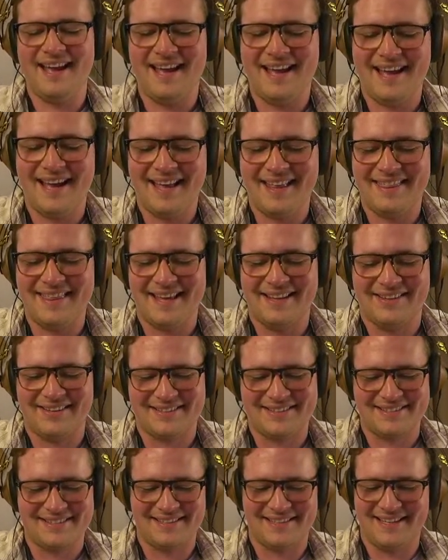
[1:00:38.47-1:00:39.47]
That
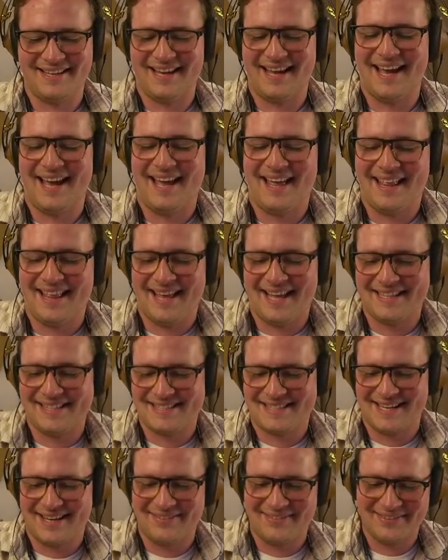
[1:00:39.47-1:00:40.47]
looks that's
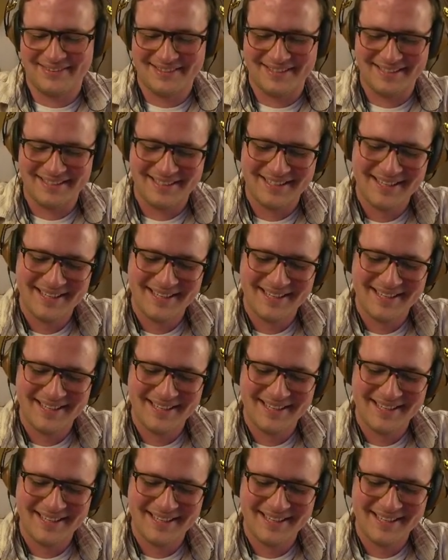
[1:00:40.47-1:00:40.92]
not working.